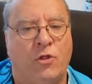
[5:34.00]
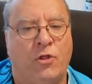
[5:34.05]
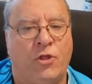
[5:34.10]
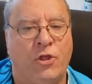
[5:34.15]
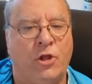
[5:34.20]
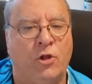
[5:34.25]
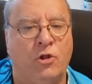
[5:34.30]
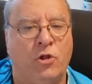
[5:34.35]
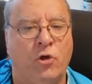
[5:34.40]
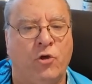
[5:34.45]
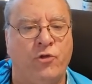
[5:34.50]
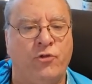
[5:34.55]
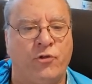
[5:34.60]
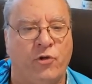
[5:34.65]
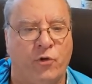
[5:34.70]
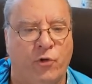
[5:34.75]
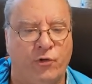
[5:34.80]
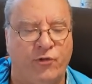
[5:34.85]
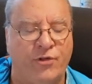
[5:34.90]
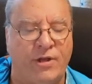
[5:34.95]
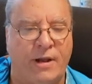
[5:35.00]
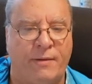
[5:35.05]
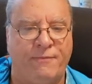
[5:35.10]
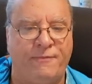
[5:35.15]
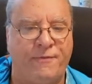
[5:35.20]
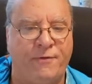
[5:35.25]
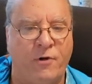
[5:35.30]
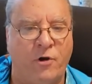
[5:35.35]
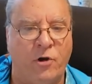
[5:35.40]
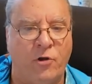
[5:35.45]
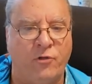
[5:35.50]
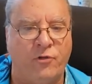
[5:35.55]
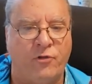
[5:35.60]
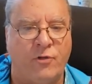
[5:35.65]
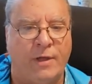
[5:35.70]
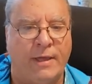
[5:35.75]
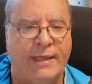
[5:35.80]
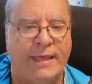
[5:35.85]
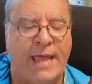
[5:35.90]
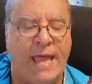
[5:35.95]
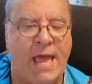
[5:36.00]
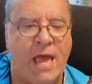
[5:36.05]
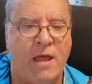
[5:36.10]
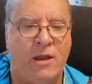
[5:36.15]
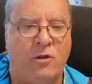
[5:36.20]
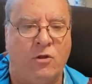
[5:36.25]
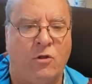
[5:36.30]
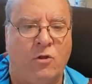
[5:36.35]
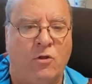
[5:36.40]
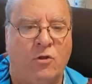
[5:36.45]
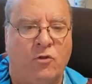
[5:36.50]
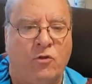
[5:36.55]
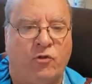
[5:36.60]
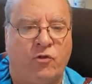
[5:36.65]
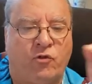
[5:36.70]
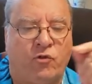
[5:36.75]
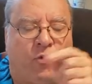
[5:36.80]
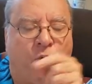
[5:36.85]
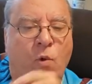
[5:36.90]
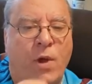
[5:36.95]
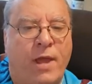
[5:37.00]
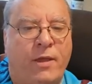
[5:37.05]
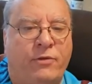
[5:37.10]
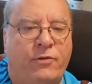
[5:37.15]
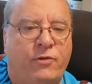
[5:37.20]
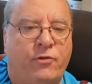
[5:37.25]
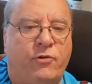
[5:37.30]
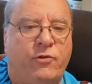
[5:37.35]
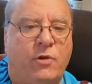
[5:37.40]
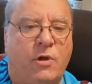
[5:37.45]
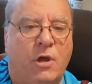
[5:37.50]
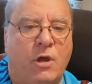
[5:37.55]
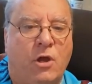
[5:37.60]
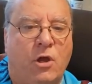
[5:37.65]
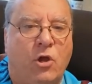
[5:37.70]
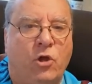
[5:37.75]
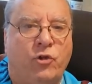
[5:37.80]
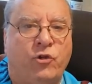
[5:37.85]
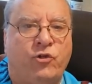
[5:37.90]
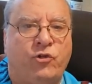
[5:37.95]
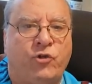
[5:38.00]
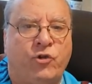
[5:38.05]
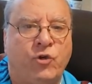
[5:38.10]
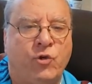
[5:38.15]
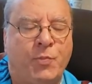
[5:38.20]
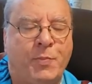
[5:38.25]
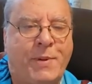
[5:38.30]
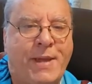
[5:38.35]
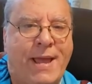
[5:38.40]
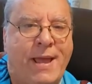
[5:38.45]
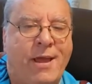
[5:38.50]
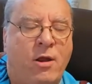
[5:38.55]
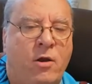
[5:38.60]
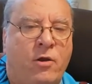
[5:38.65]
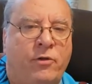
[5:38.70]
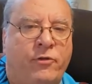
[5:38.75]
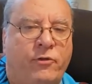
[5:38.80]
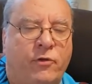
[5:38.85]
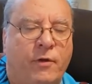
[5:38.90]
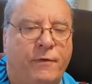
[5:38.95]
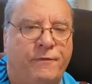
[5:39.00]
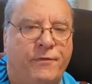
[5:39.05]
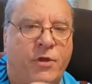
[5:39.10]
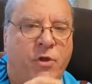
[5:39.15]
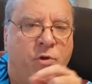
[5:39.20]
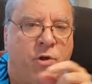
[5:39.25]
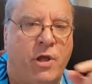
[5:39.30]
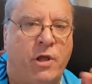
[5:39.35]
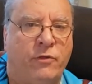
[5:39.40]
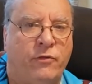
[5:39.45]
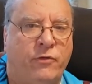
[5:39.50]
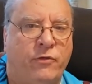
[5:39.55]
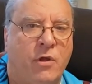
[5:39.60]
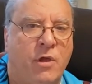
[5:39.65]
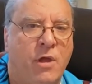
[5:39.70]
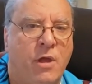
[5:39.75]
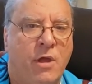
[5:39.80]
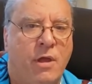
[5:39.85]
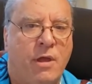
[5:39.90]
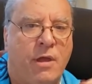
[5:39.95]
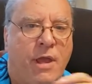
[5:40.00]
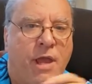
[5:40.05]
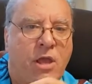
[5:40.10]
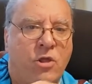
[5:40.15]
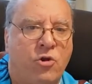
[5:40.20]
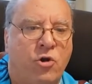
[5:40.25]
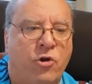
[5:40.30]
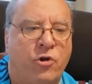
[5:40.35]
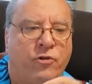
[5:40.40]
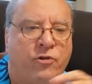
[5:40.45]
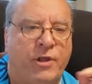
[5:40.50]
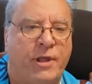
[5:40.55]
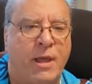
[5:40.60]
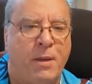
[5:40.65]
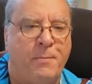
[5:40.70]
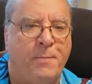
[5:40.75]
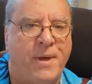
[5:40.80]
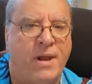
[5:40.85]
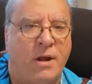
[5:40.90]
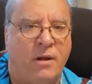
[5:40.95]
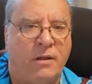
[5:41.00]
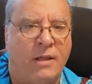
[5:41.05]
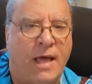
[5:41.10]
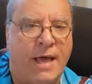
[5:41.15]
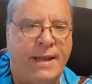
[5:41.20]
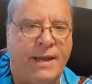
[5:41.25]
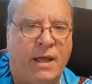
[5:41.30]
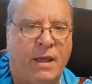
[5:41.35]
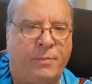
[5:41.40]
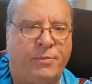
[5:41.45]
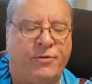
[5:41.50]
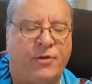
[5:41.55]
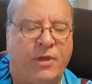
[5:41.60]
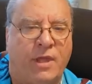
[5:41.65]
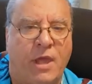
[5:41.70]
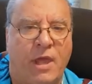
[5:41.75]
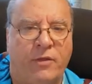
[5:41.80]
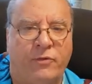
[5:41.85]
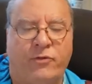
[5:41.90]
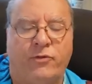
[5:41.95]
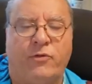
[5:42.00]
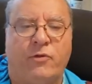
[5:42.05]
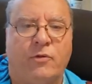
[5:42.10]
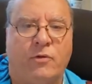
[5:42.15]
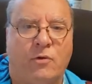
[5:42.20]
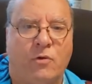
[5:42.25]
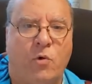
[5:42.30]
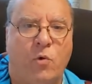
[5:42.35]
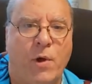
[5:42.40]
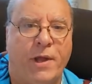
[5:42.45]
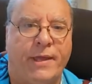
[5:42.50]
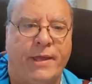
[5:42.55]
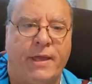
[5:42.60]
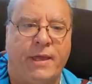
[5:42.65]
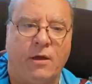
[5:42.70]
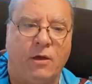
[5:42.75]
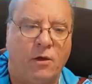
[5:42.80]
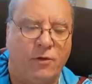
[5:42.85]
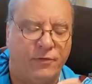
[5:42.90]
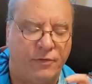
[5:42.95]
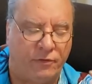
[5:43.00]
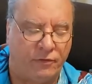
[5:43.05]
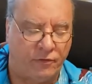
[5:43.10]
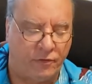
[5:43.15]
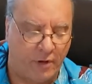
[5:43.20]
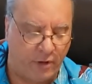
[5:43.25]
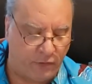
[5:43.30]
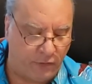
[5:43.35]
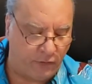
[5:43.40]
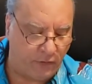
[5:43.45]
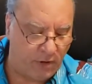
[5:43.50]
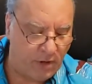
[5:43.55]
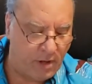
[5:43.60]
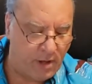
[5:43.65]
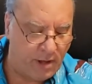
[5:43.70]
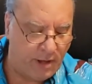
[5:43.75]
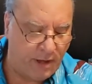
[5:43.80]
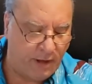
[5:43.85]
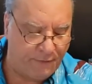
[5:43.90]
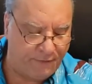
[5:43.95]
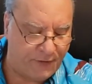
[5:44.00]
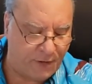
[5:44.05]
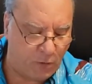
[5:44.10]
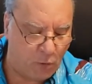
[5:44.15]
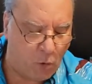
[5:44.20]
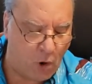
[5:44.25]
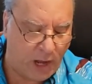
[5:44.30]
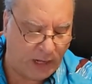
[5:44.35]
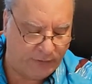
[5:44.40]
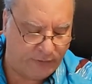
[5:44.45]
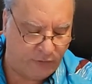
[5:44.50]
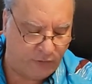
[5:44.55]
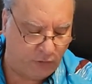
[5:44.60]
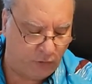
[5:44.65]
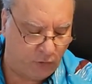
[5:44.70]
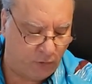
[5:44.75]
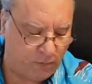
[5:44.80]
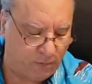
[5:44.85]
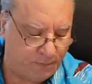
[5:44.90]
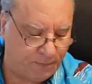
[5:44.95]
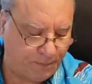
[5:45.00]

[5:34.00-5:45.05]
the loser who set up first can switch 2 pairs of units in order to get better lineups against quick kills and such, if they want to.